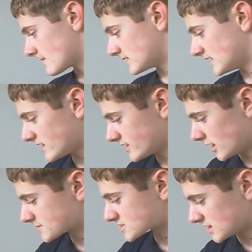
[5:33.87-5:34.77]
Another
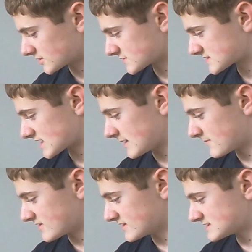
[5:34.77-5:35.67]
option how to
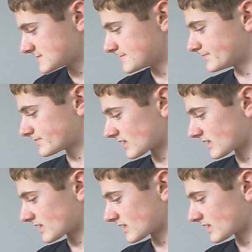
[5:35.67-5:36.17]
escape this